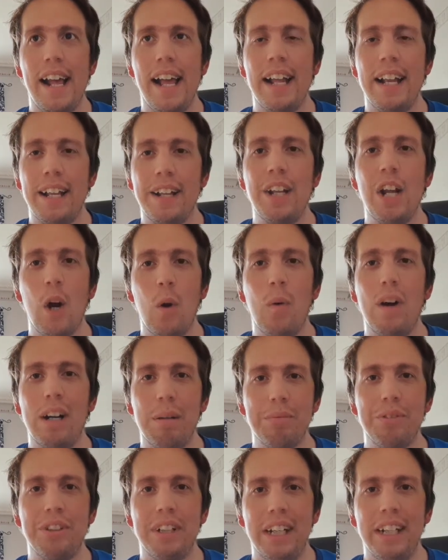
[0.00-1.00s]
And I know what
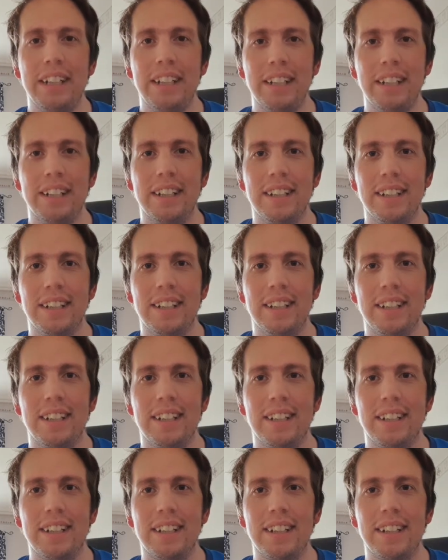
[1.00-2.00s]
I'm saying.
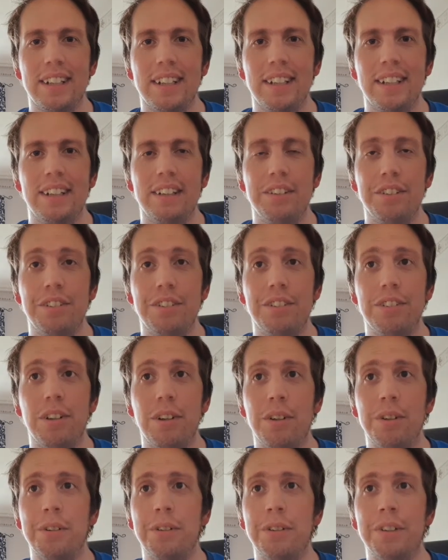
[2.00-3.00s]

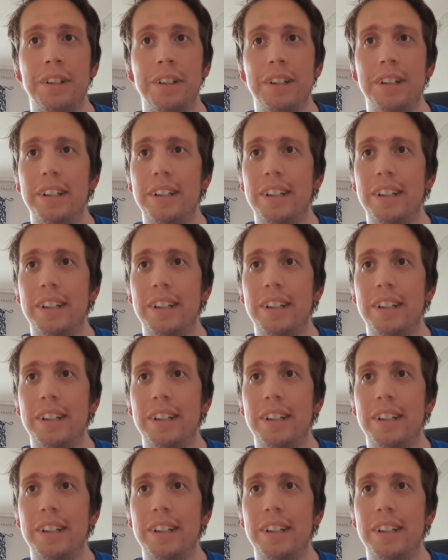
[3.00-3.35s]
So